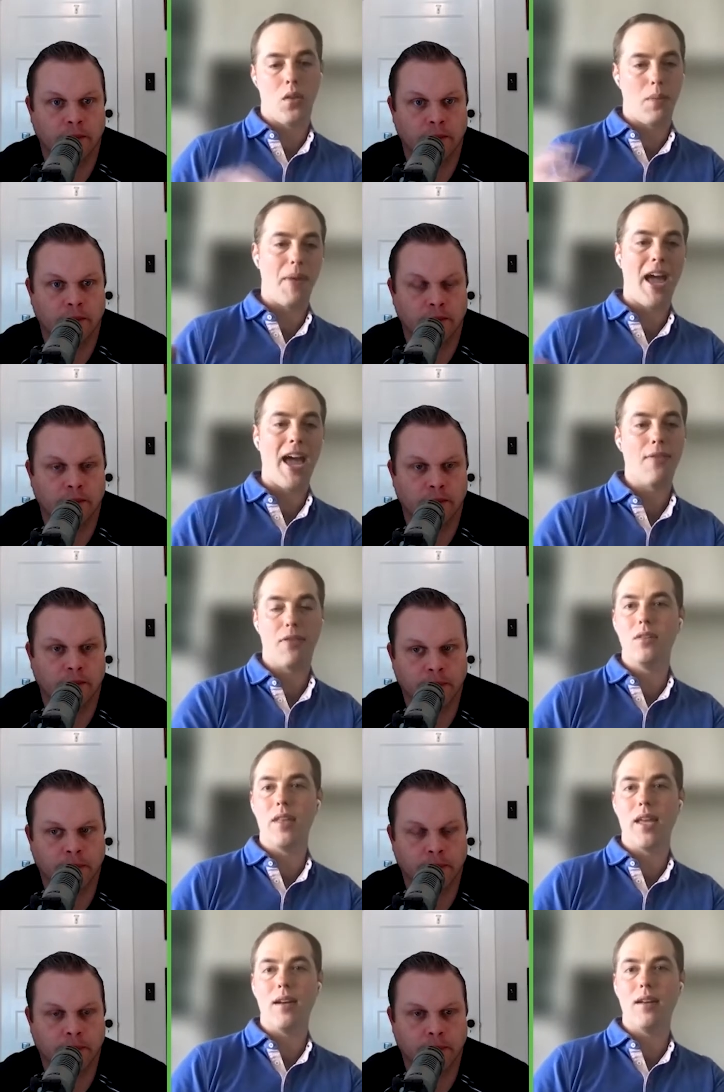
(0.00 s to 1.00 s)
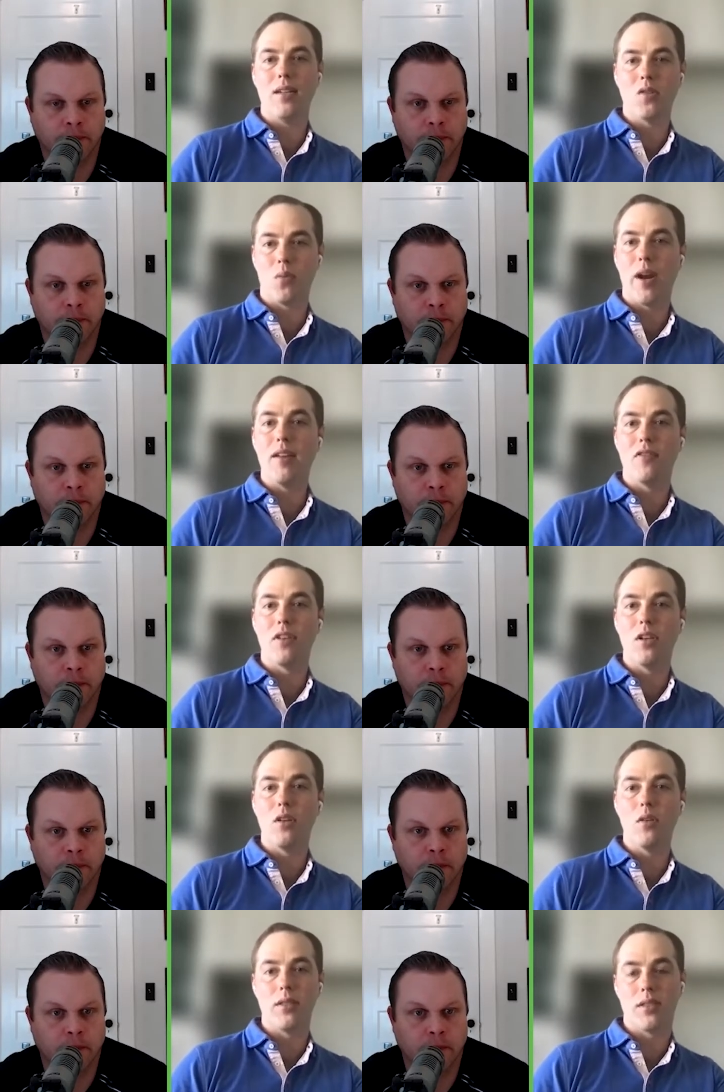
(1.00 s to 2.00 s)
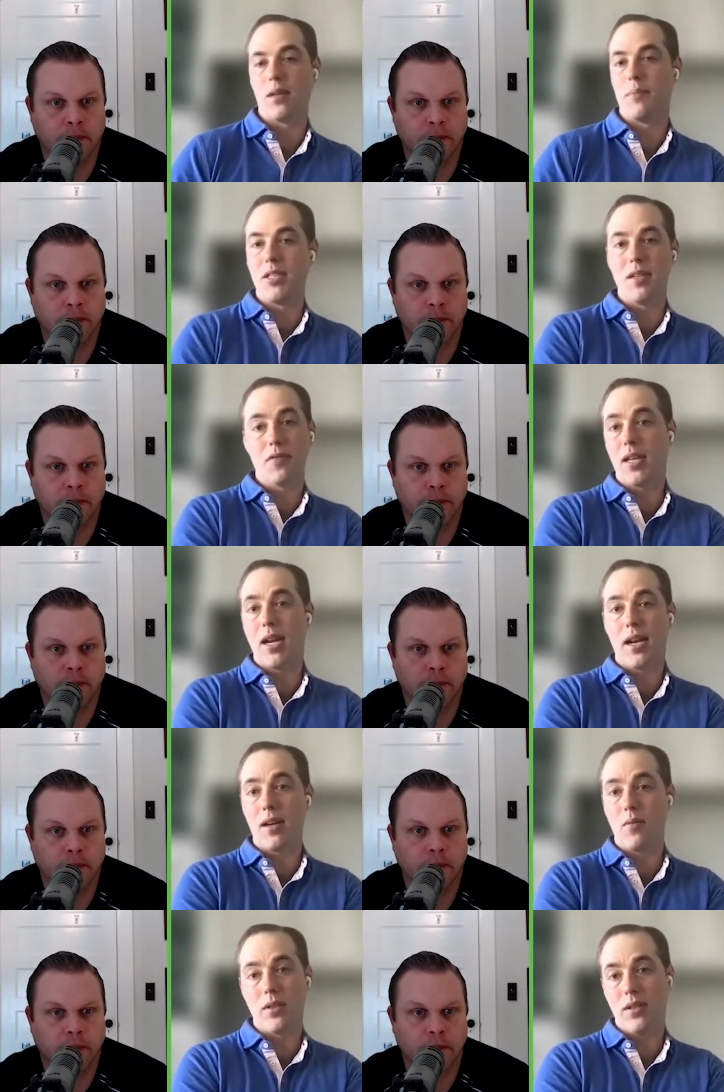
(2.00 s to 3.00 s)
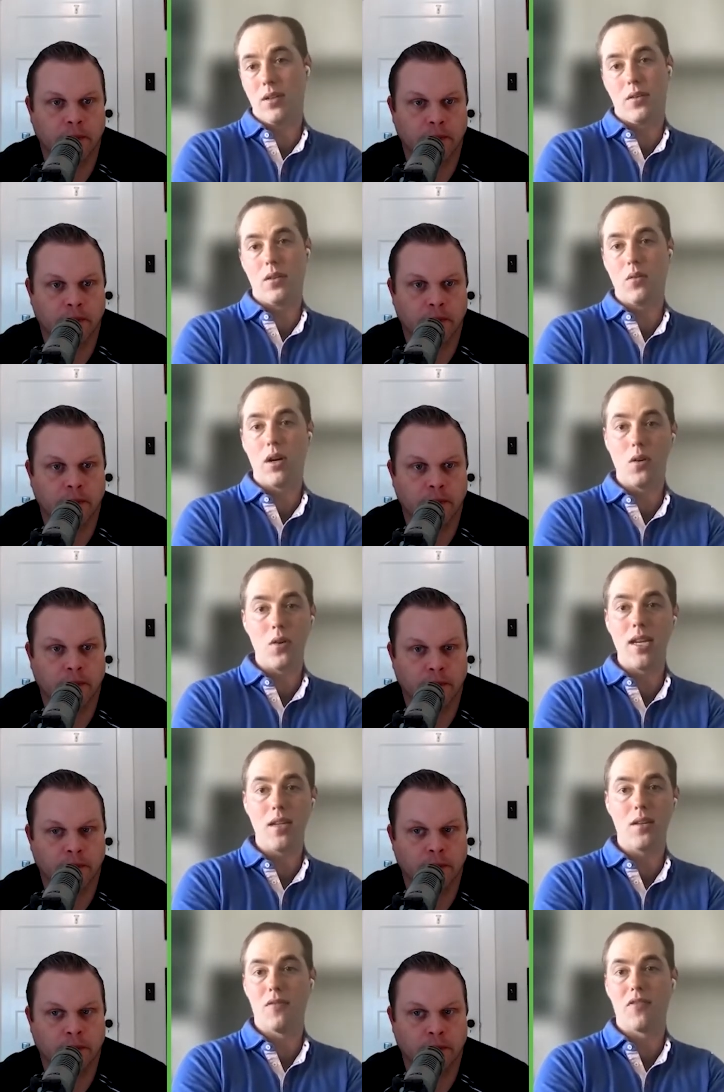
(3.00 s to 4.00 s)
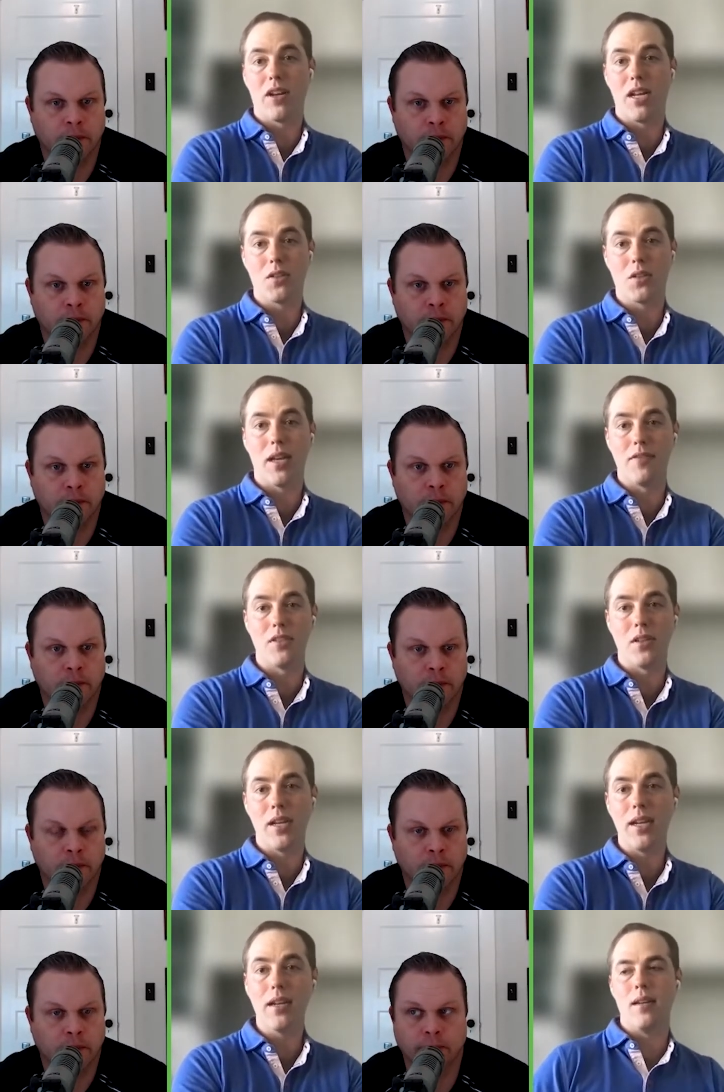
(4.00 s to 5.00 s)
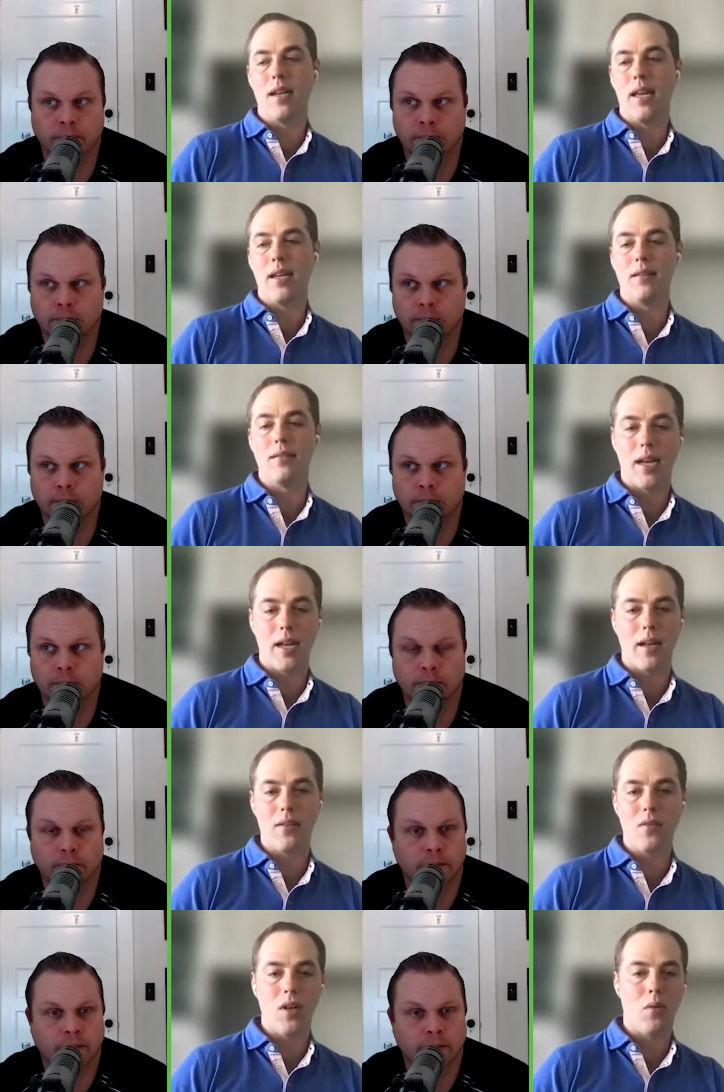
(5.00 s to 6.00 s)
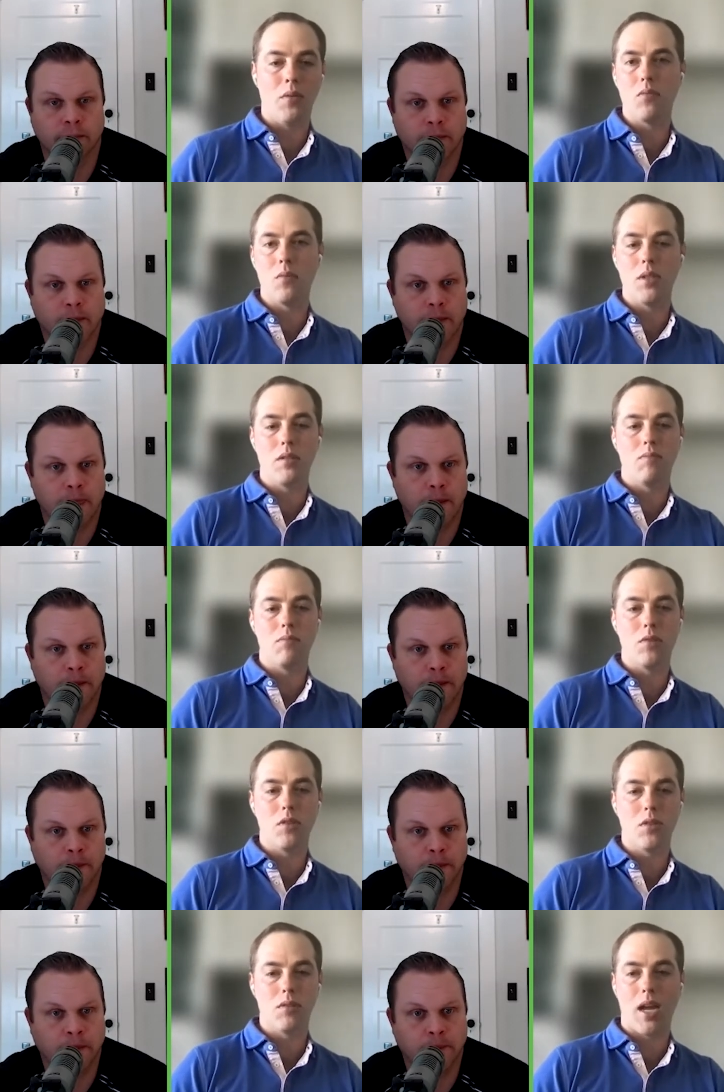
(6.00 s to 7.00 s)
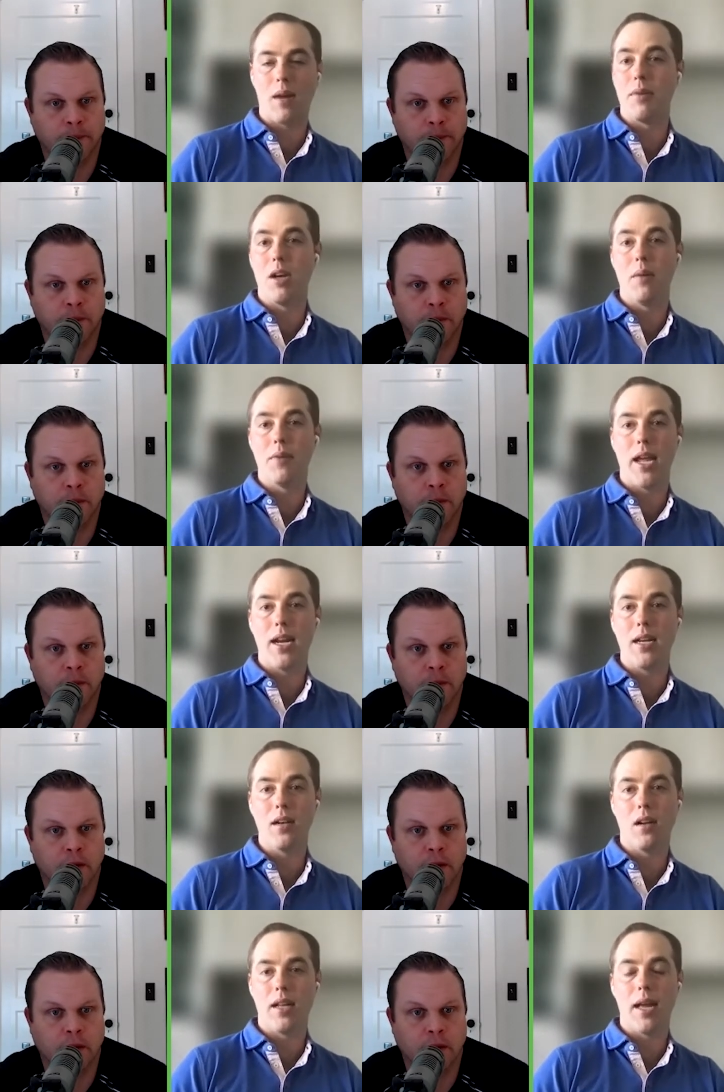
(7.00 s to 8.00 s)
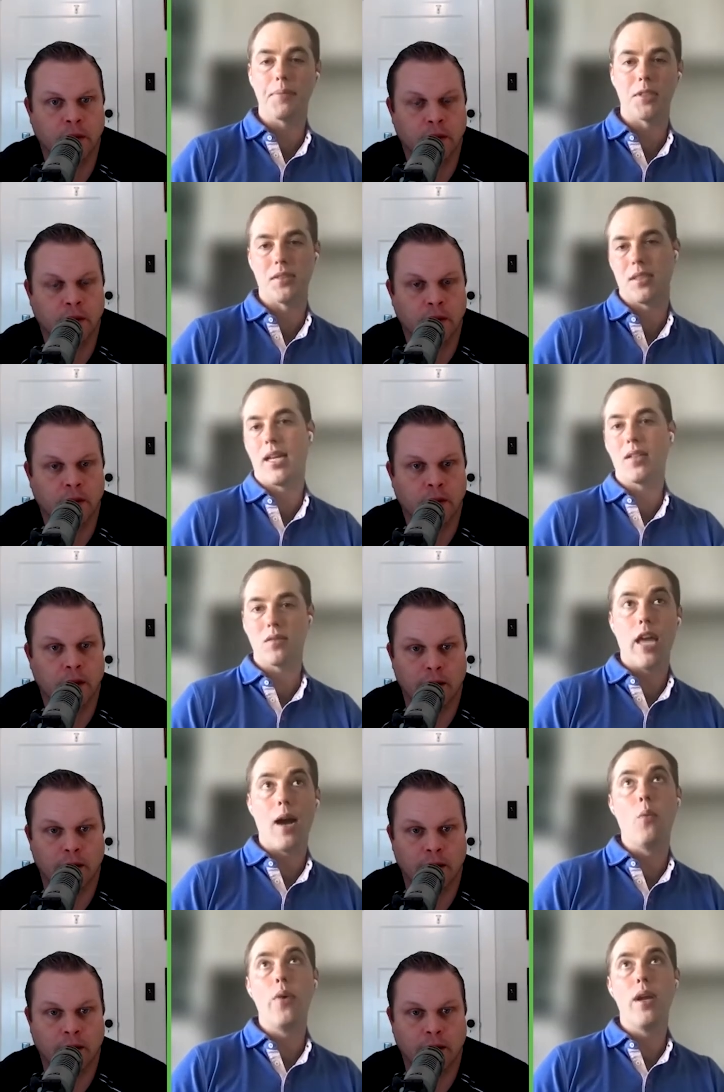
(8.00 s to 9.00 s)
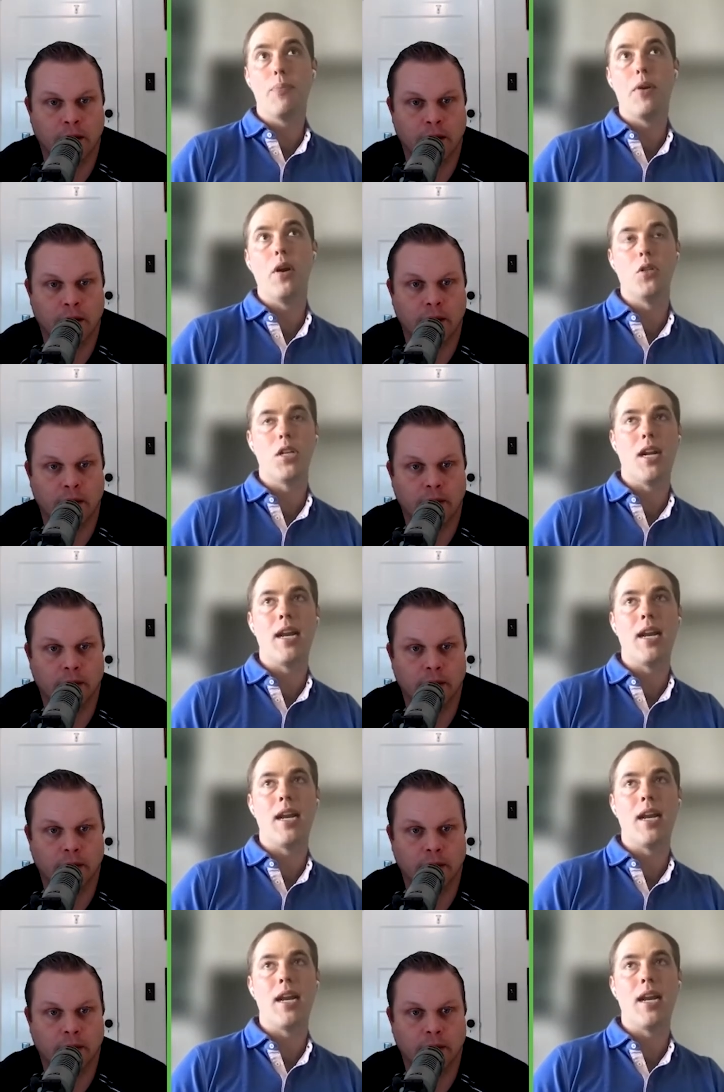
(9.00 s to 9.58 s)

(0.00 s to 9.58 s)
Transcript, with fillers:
Speaker 1: the path that is right for you is going to be different than anyone. You know, you are unique. Your financial life is unique, and uh, you know, we, we, should kind of be open to any and all options. And that's how we approach it. And,